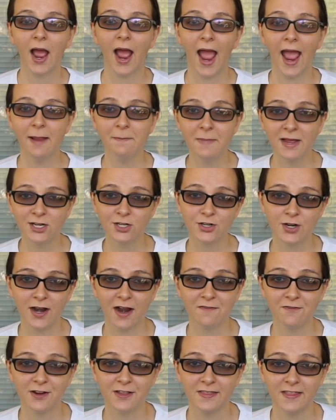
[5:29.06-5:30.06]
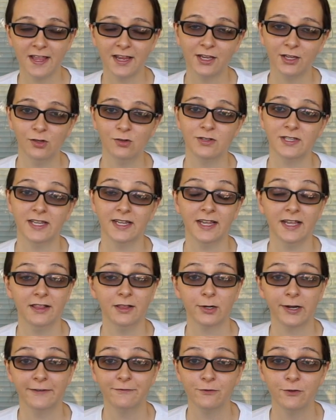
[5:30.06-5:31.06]
I measure everything using
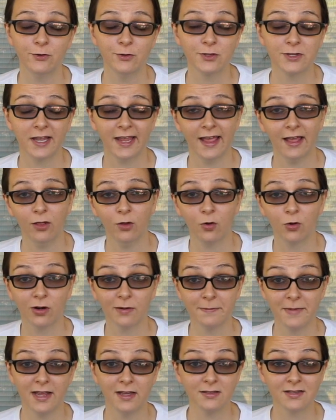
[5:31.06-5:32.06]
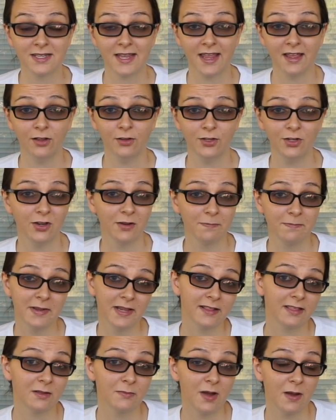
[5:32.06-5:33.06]
either a food scale or a mail scale. You can
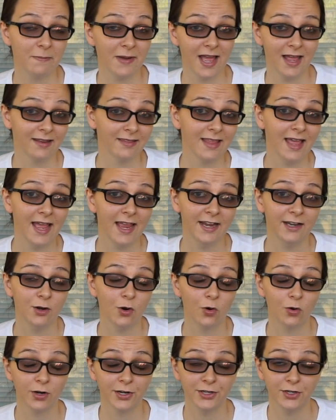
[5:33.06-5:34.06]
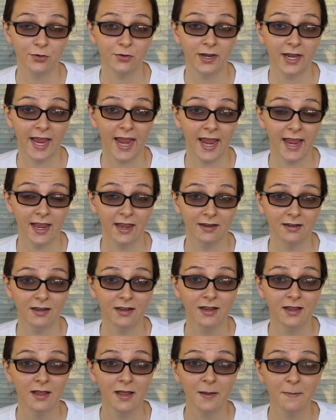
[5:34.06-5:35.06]
pick them up online, or you can
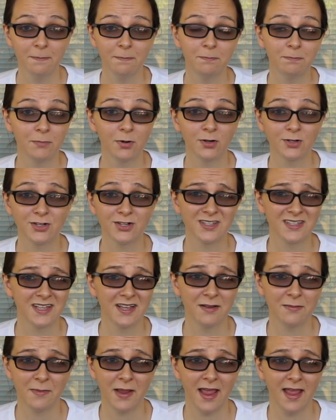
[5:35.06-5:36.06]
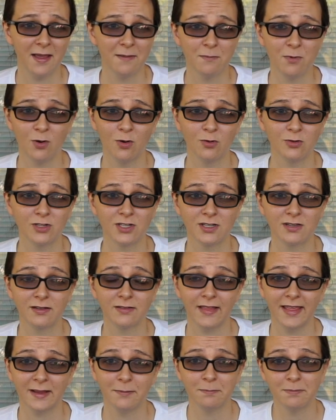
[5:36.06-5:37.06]
purchase them at most
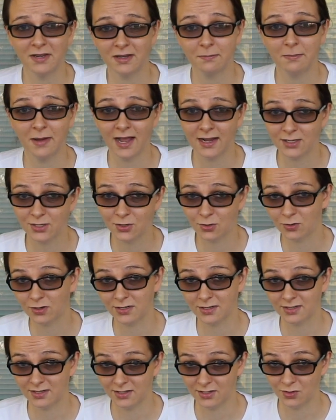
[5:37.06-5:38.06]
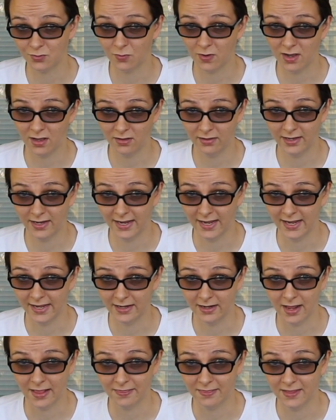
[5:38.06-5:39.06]
like big box stores as well,
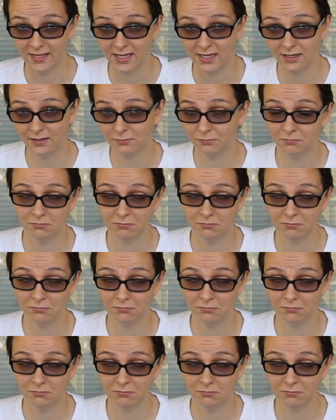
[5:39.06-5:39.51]
in the